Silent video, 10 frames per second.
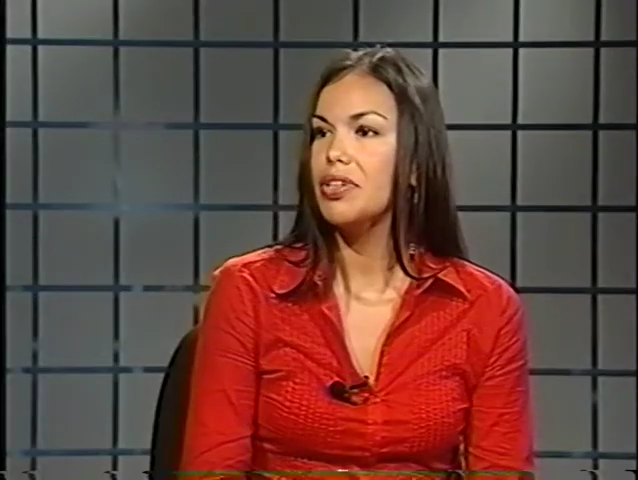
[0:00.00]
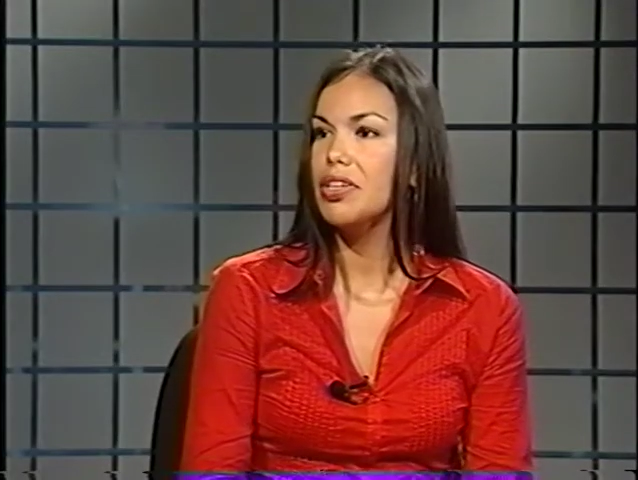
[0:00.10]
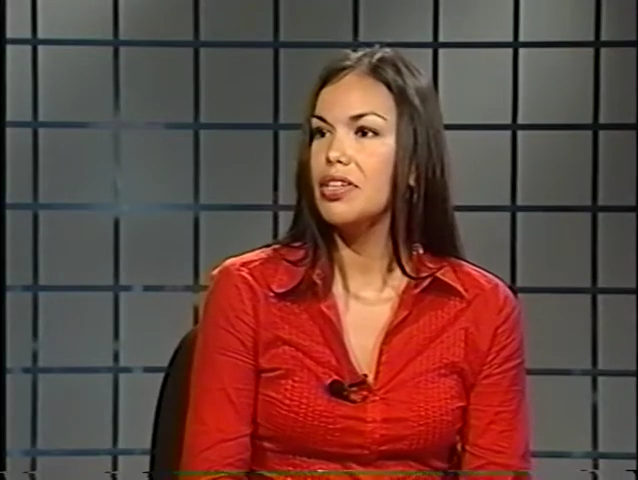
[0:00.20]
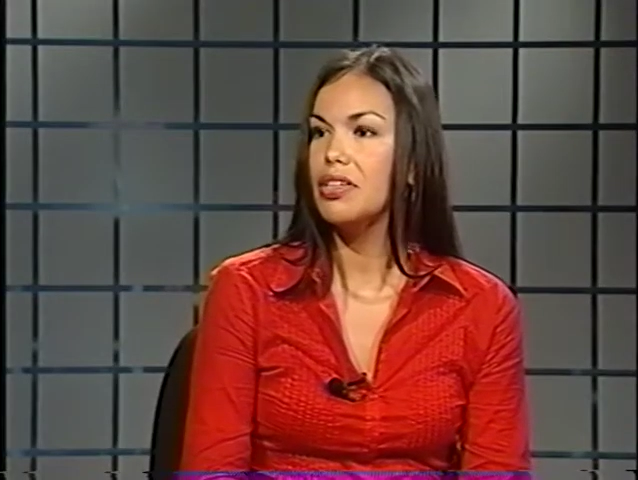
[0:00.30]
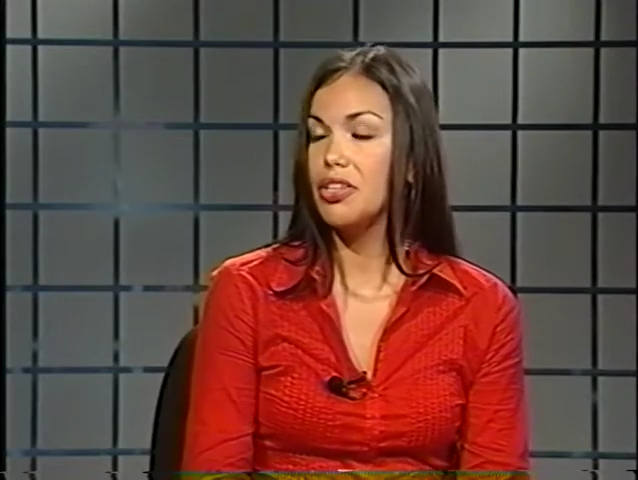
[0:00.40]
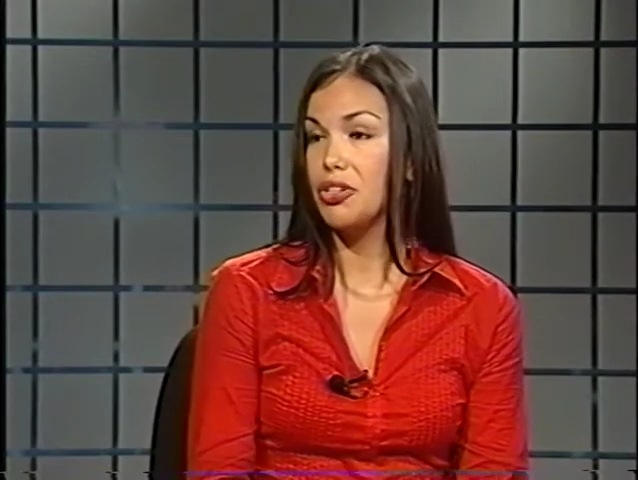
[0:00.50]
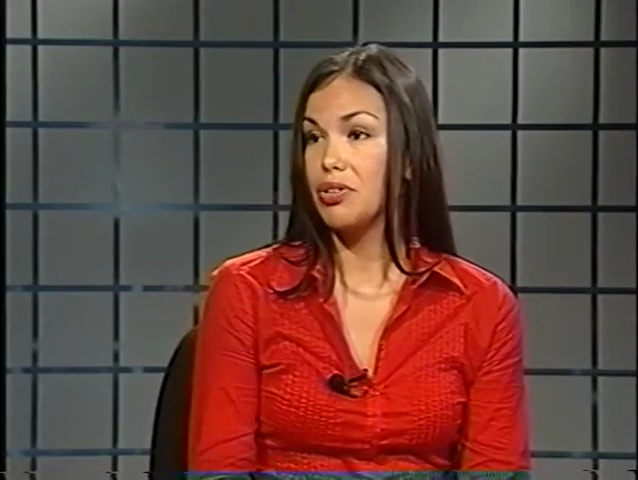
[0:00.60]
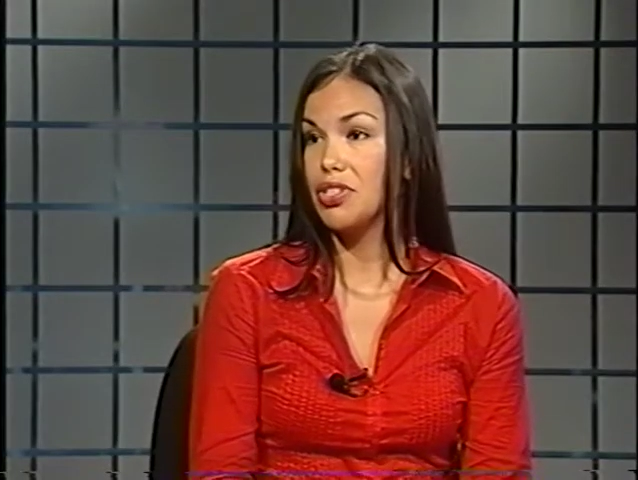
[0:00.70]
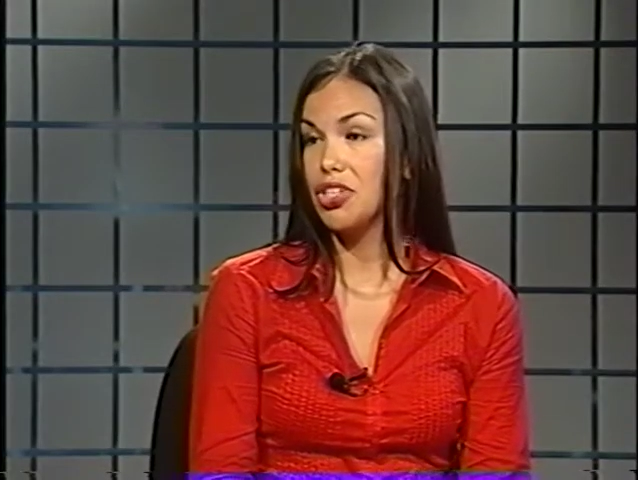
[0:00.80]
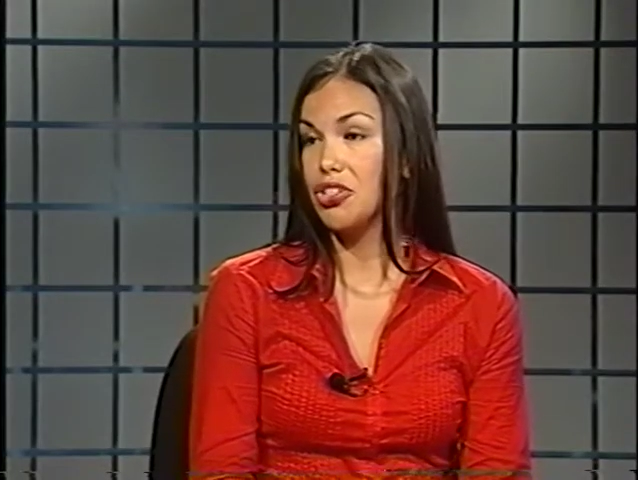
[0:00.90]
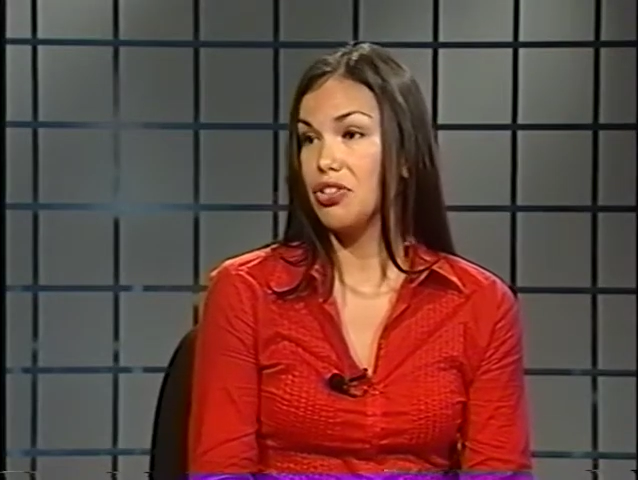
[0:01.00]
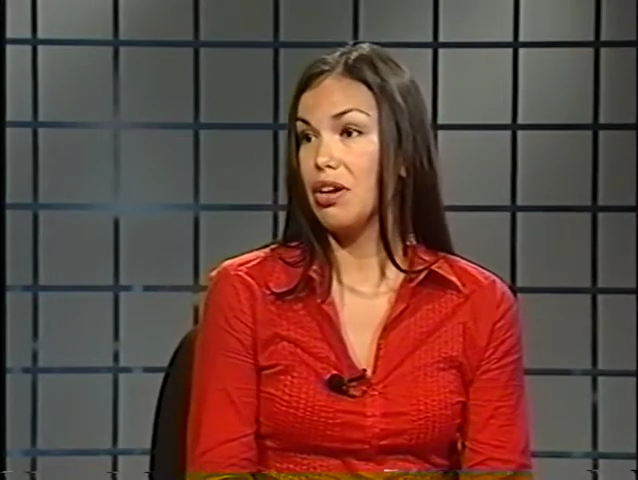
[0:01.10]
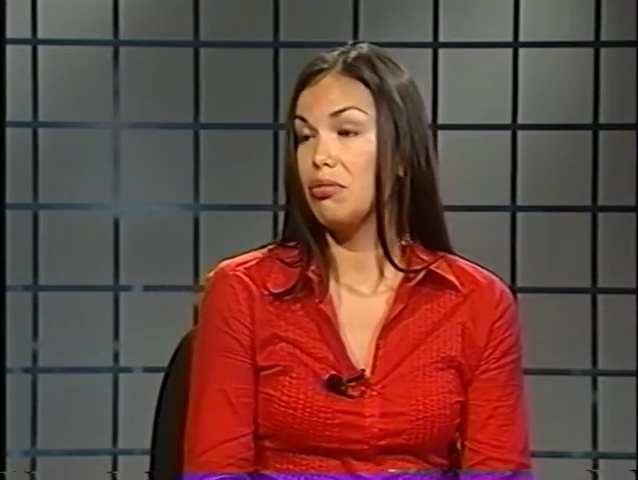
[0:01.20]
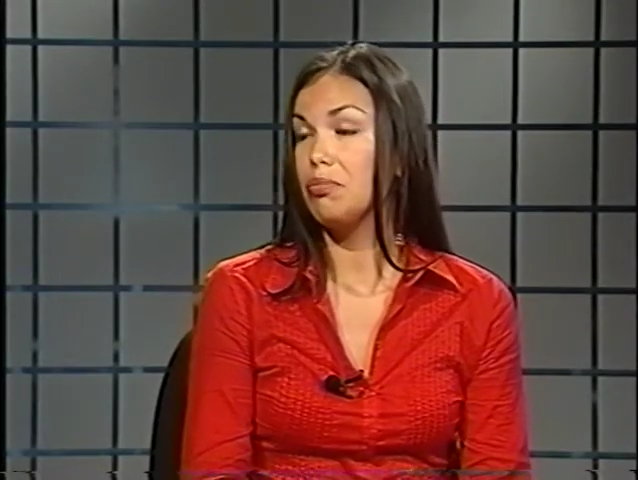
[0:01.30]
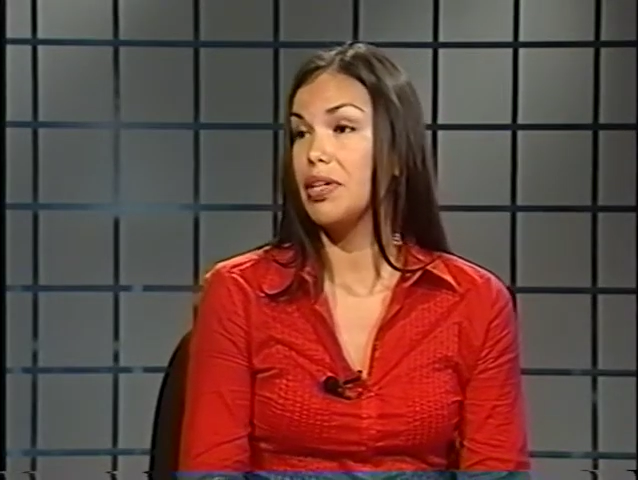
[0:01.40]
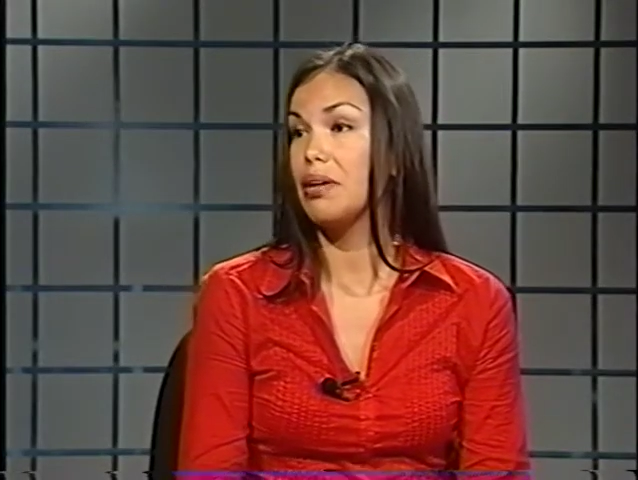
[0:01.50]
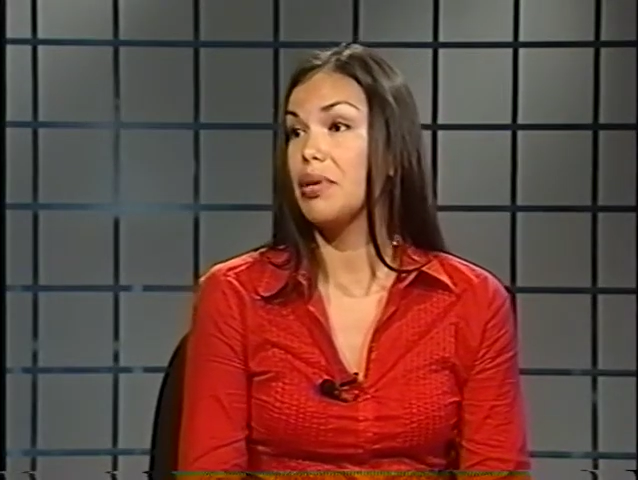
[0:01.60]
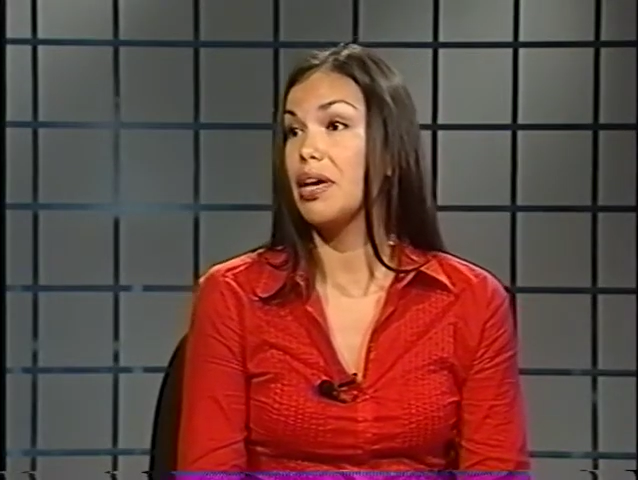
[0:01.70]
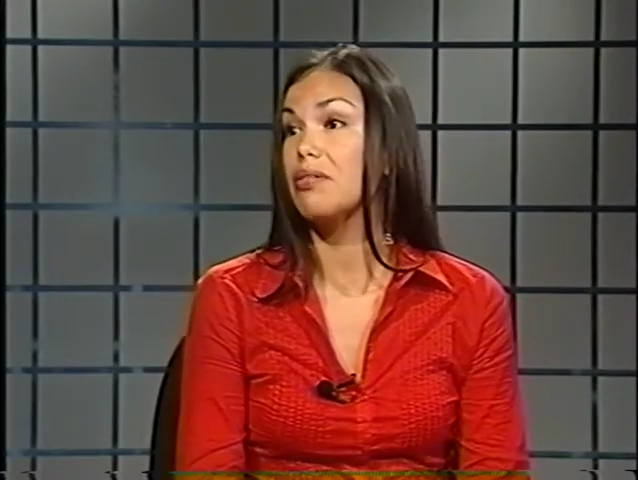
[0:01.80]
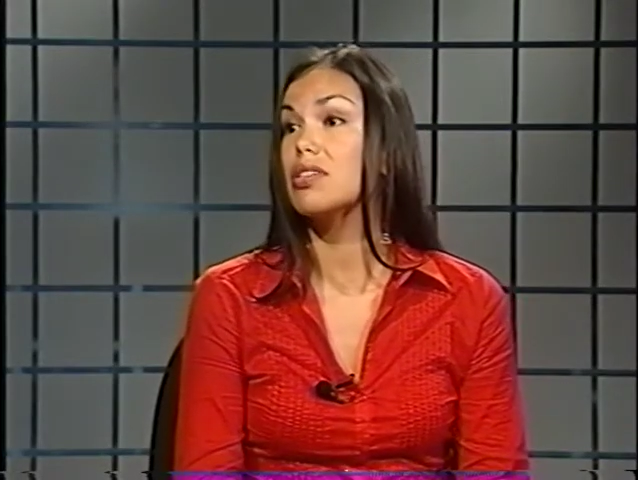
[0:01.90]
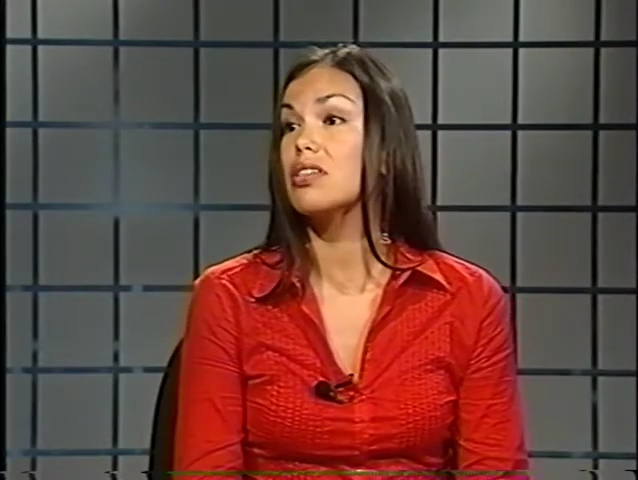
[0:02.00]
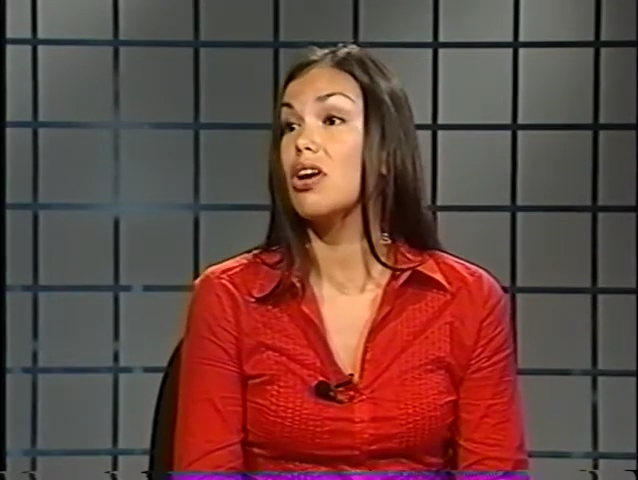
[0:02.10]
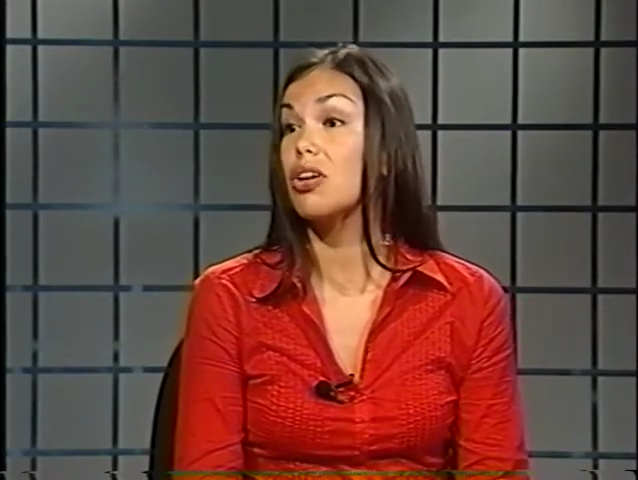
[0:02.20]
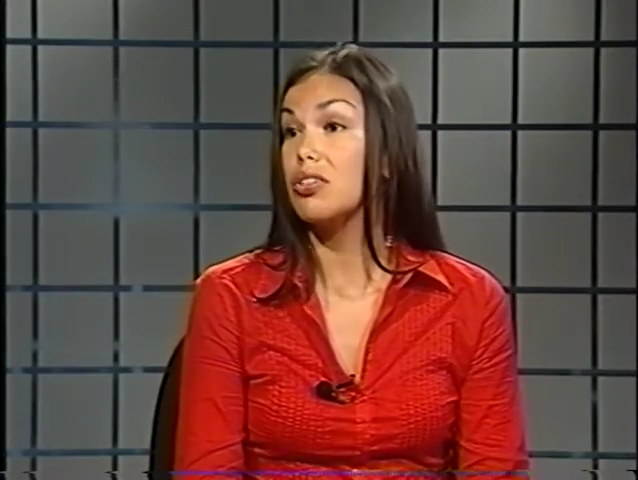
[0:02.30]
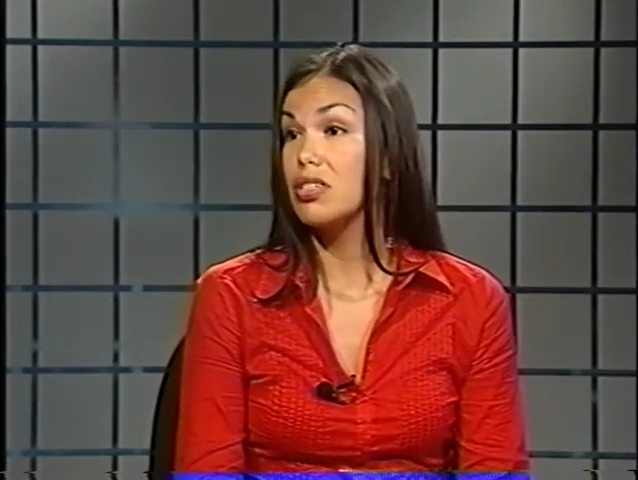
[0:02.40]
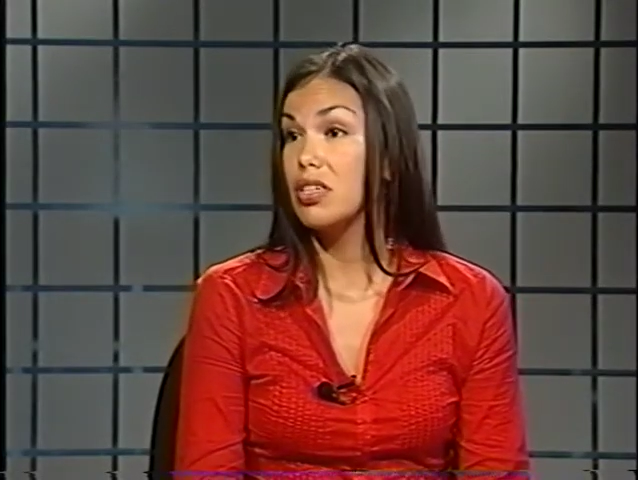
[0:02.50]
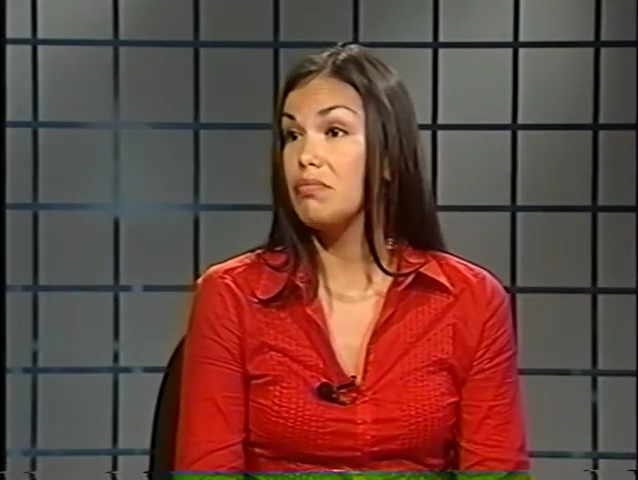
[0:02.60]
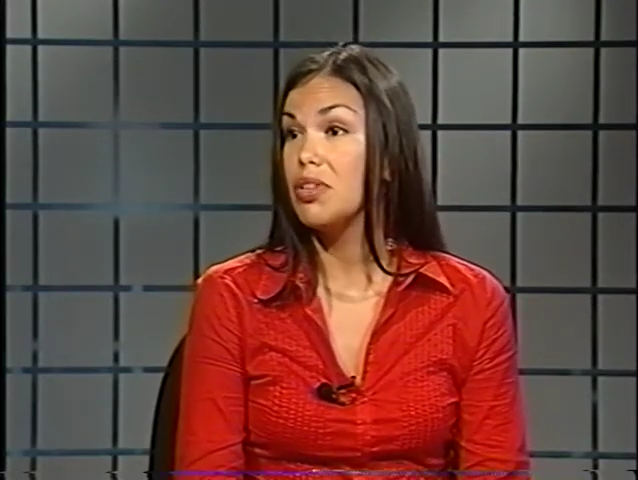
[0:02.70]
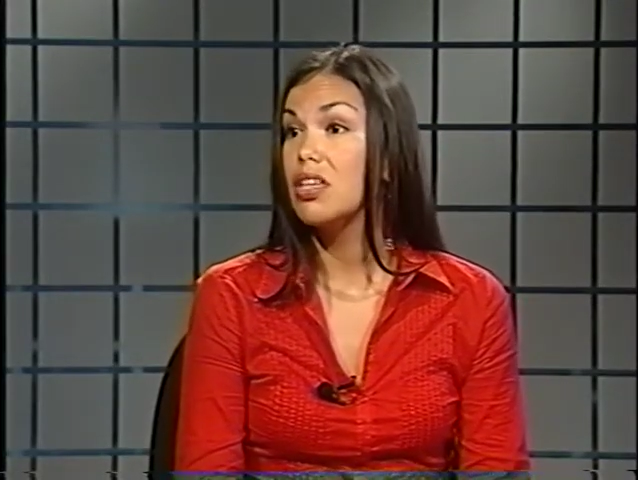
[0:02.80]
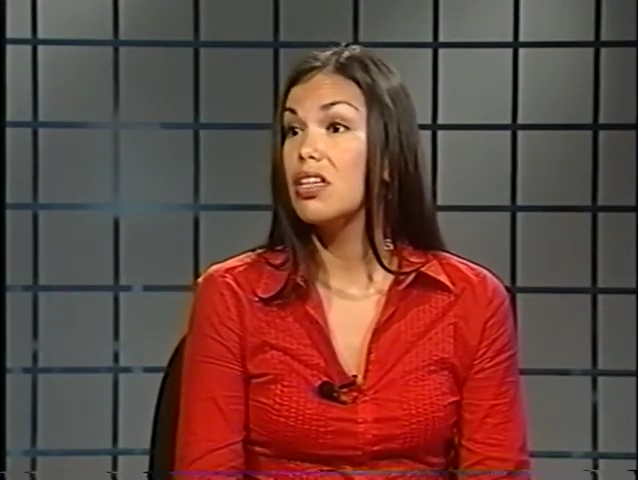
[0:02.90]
The newest issue that will be coming out is an arts theme.